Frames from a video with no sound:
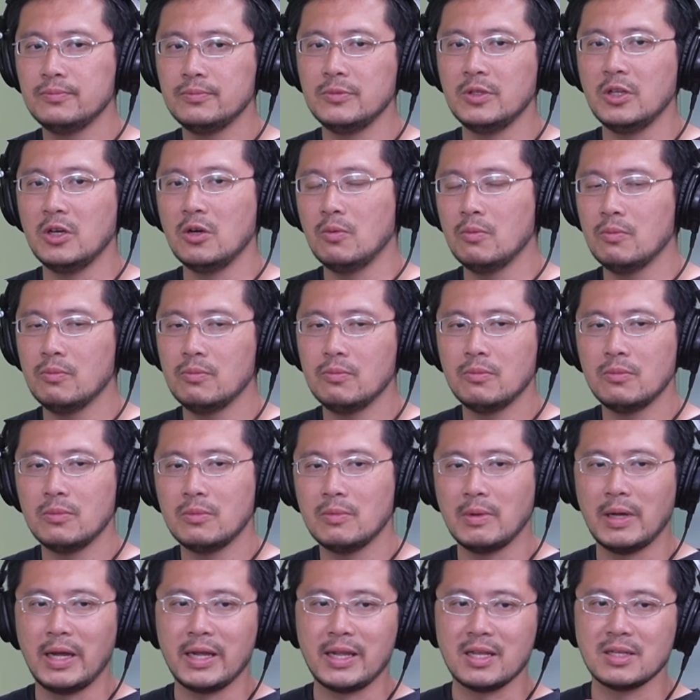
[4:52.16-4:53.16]
you know,
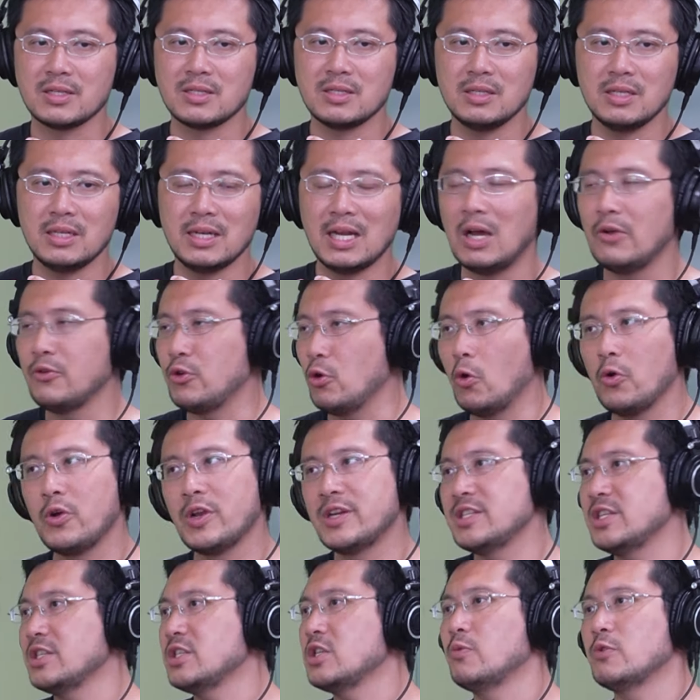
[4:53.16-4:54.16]
I guess in how the
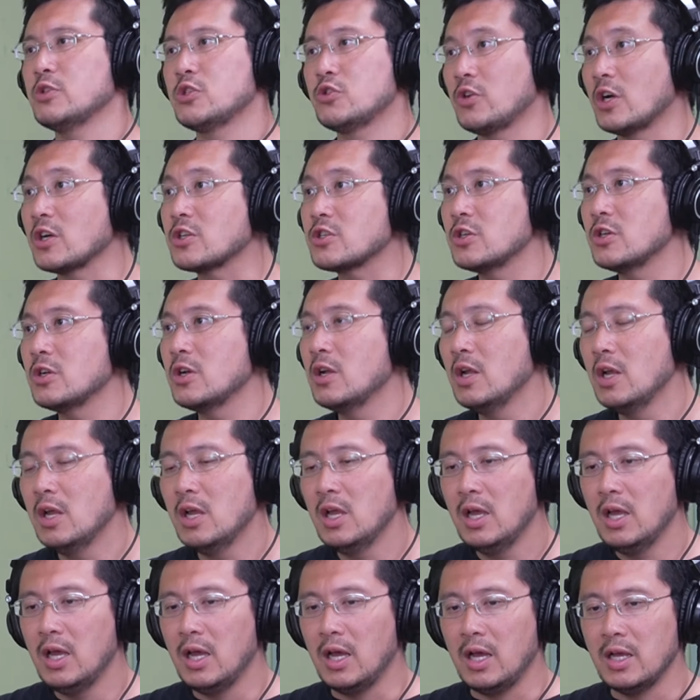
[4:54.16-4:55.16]
organization was structured.
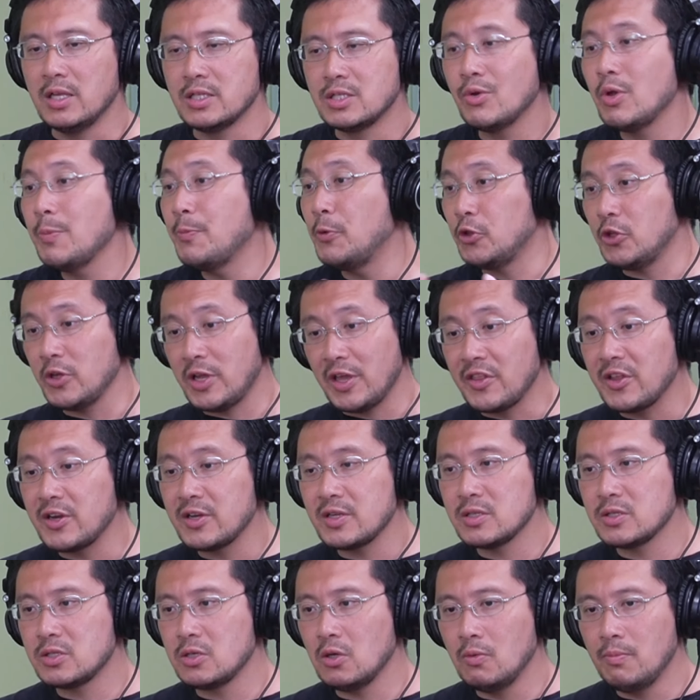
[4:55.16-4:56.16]
Uh, so we put
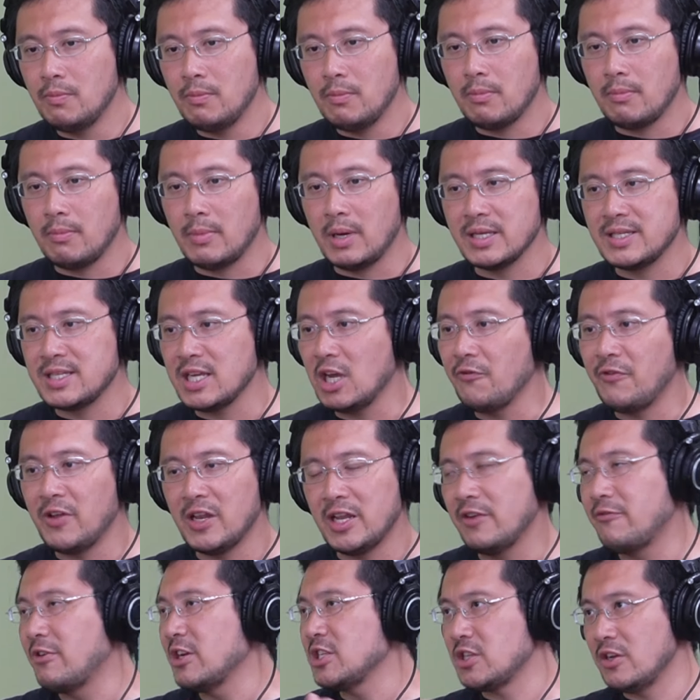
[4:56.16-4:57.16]
together, so myself and
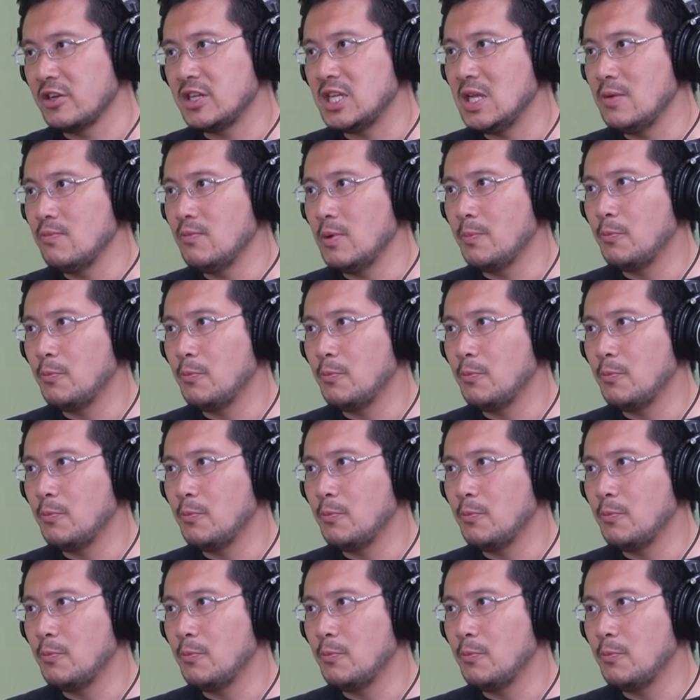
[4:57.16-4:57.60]
the rest of the team, we